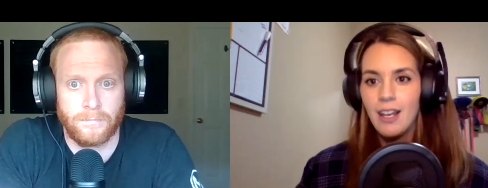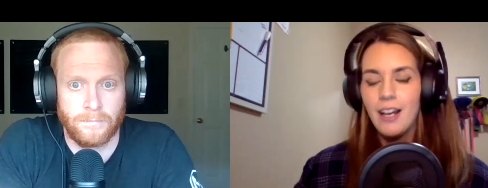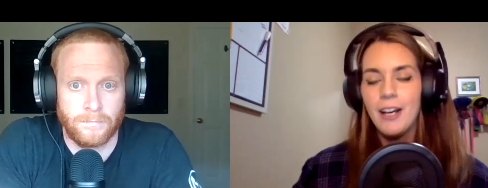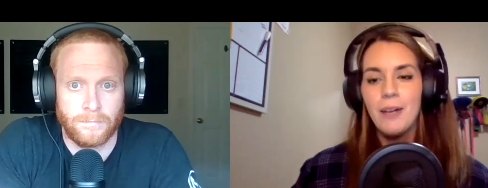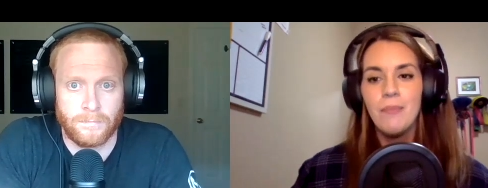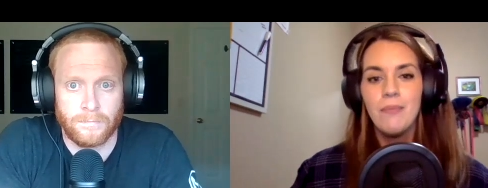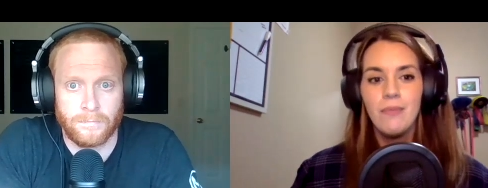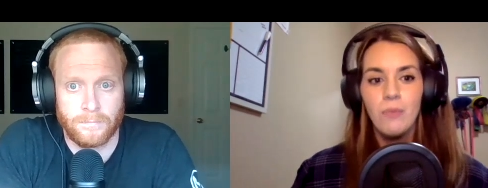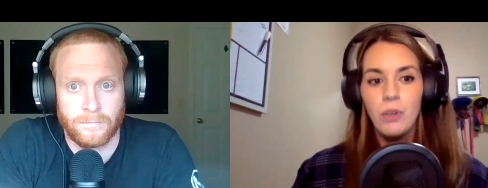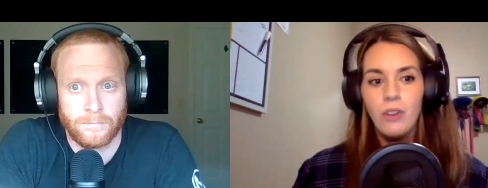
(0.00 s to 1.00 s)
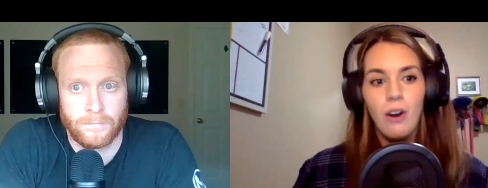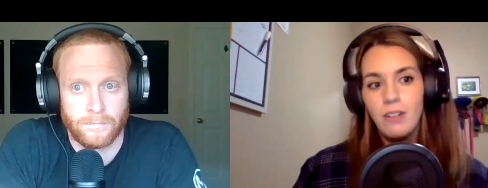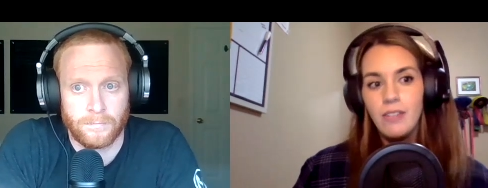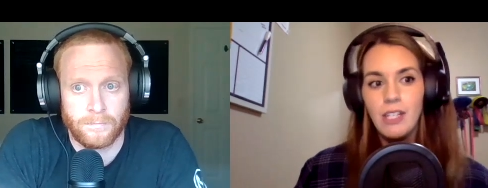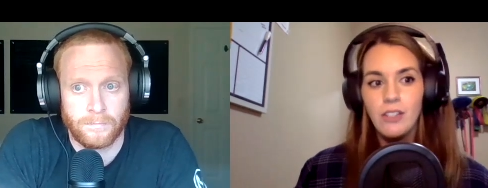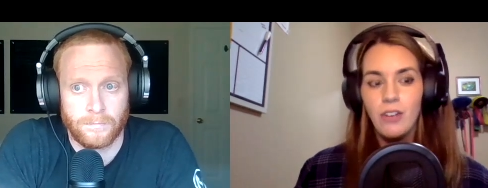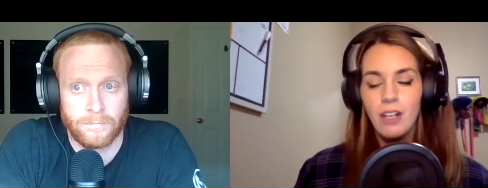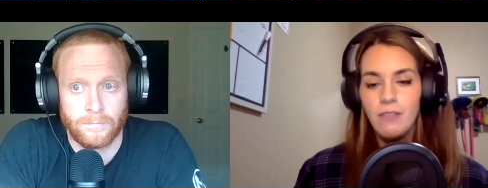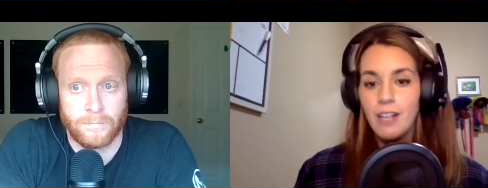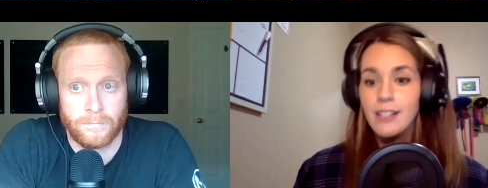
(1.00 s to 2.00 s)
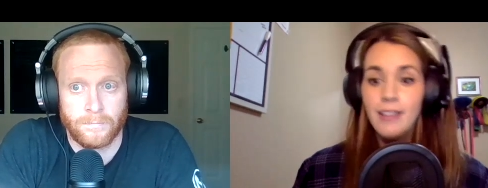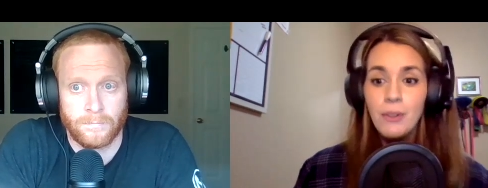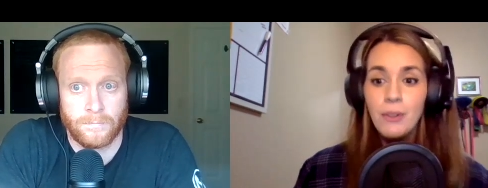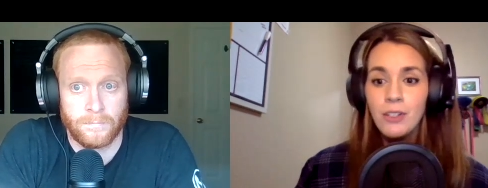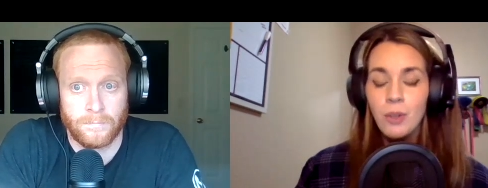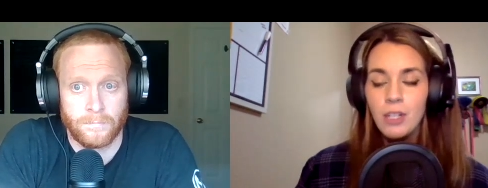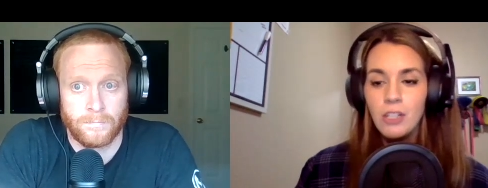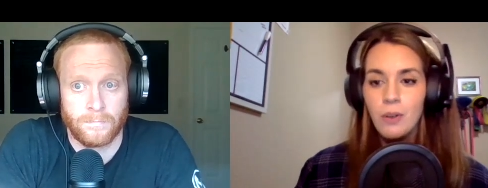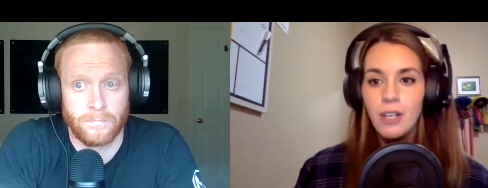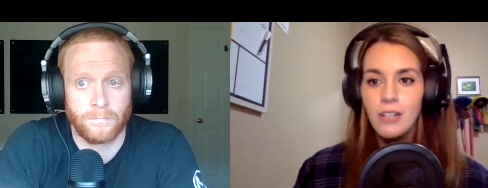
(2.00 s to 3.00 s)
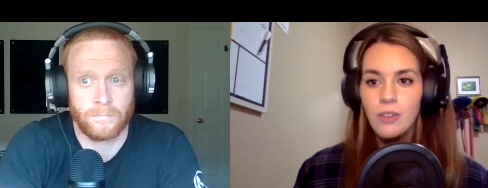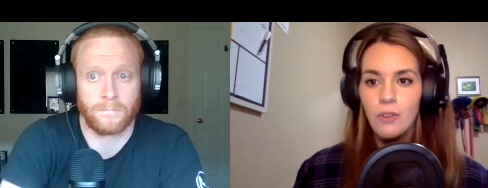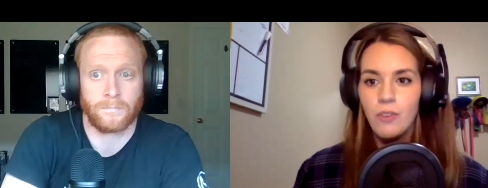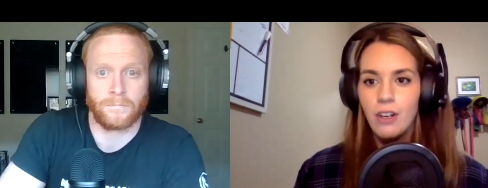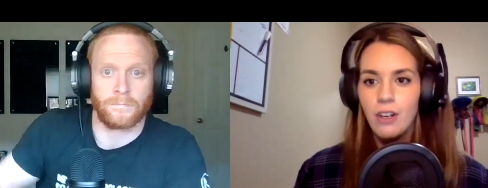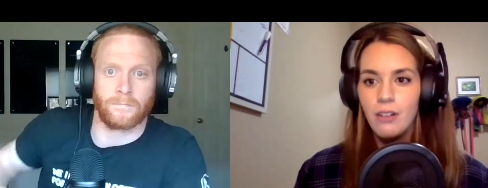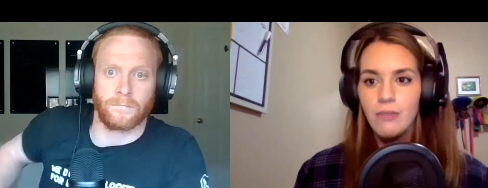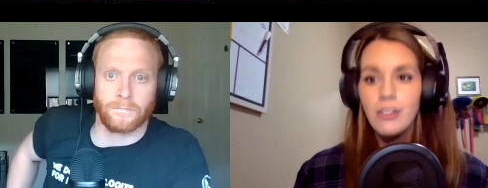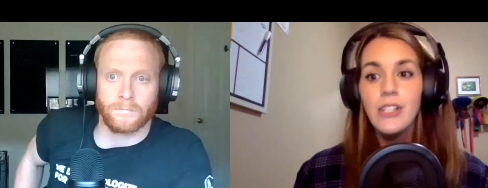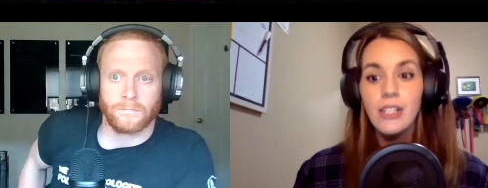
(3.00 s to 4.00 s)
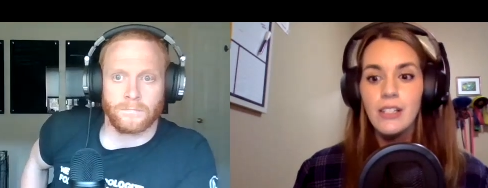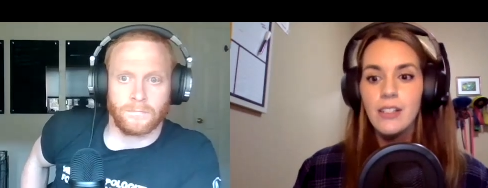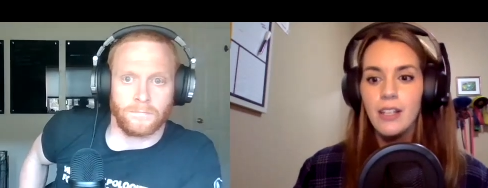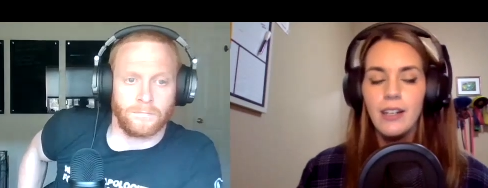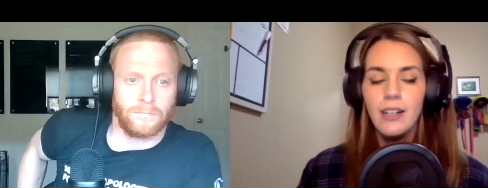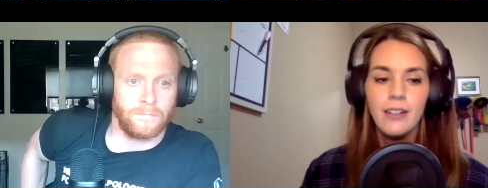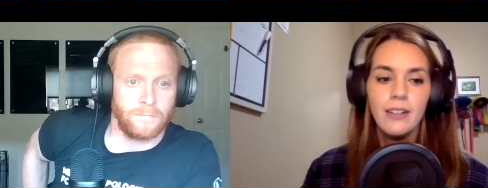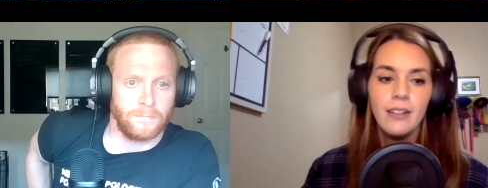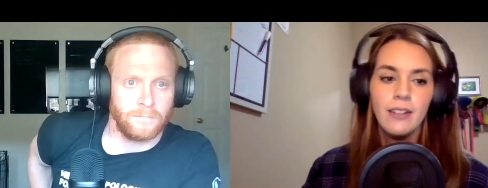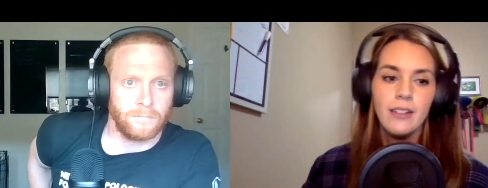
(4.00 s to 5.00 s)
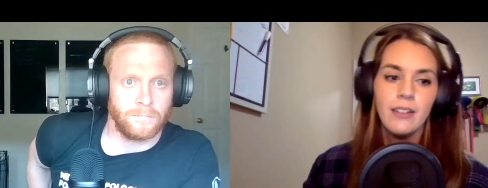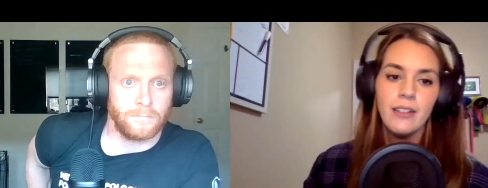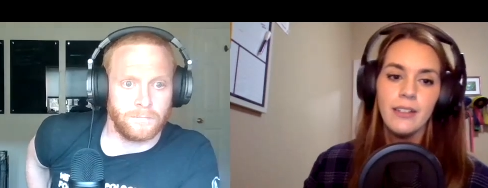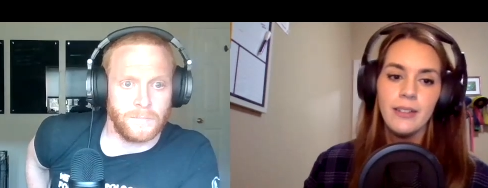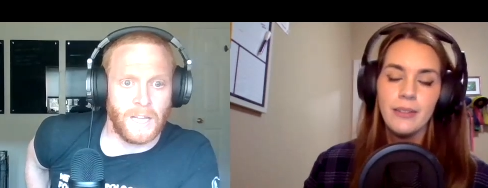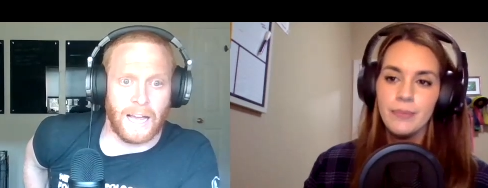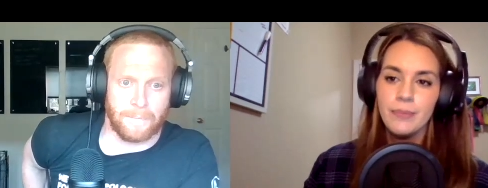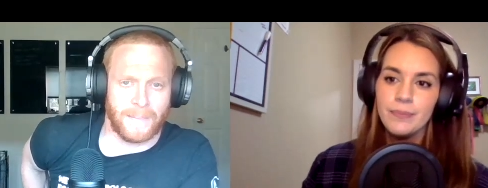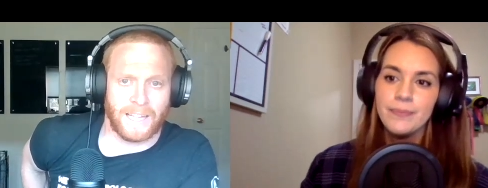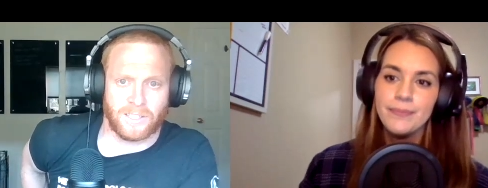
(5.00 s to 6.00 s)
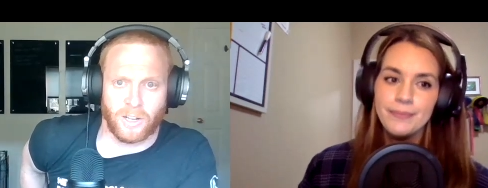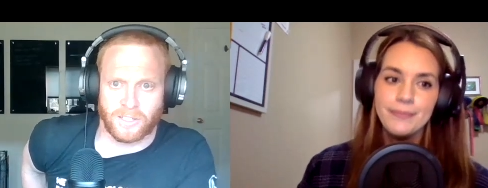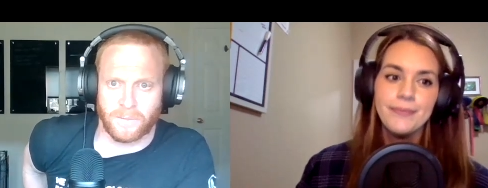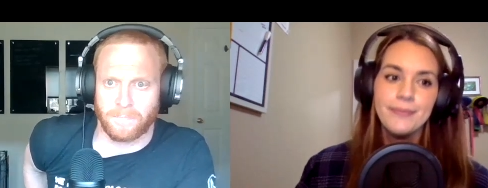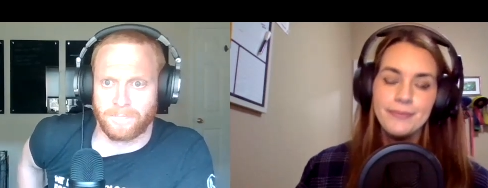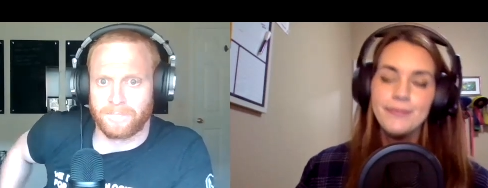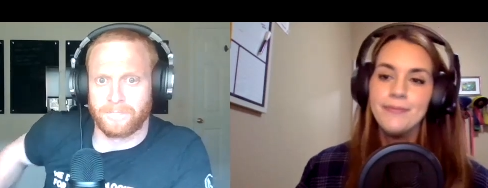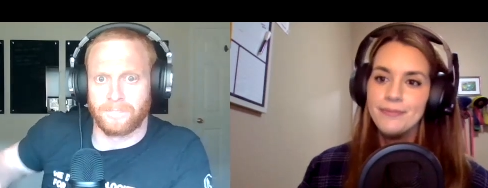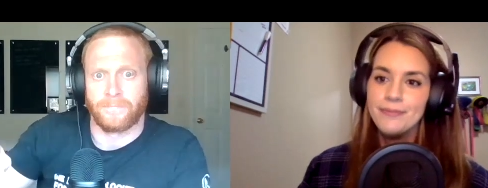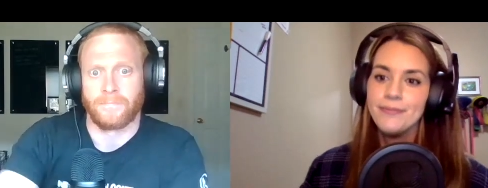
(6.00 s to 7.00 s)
Speaker 1: um, with all of these great effects. And that was in 2020, so a very recent study.
Speaker 2: Yeah, that's awesome. Mm-hmm.